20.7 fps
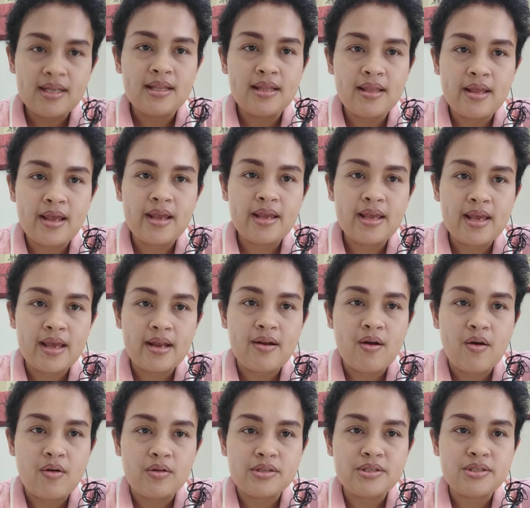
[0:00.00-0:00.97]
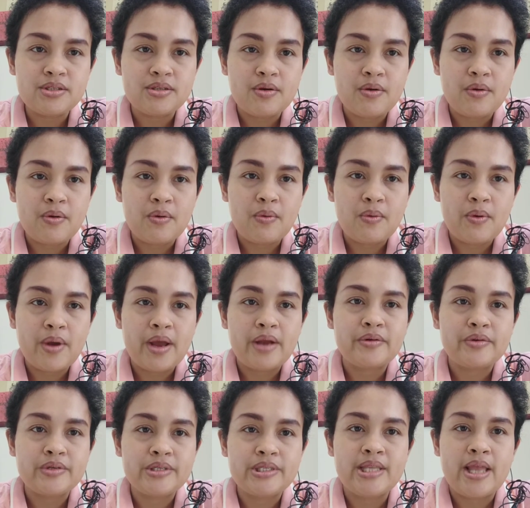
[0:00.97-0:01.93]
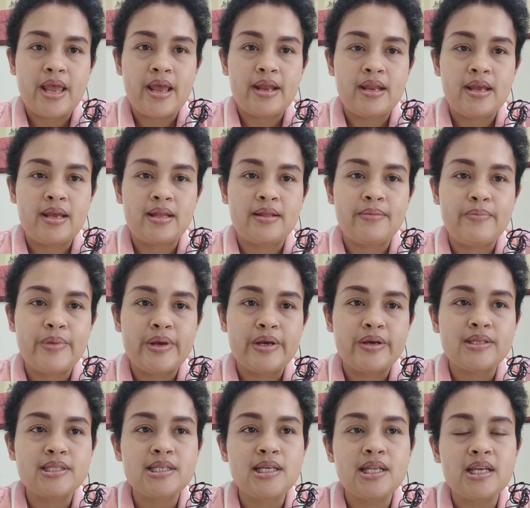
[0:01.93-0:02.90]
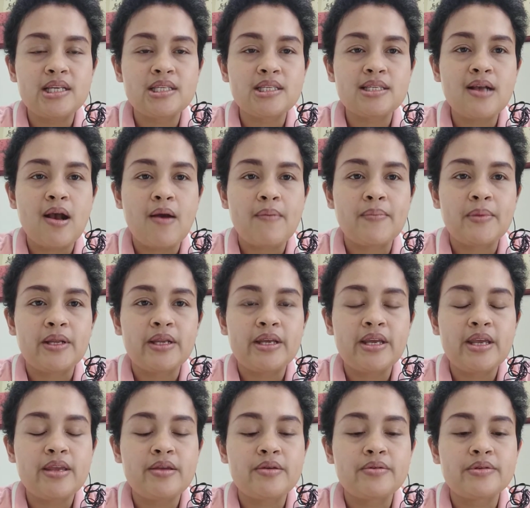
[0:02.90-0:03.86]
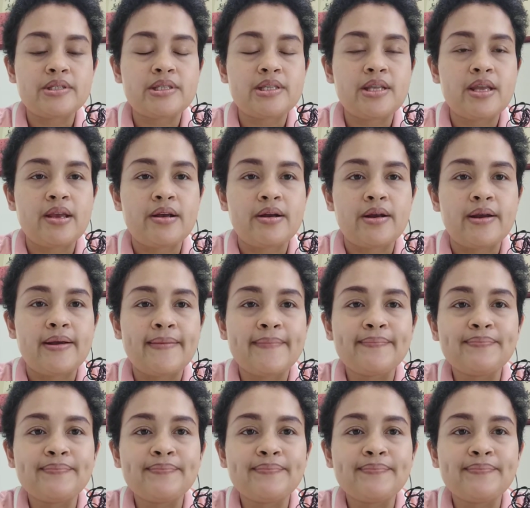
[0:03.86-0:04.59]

they can also understand it because it is commonly used here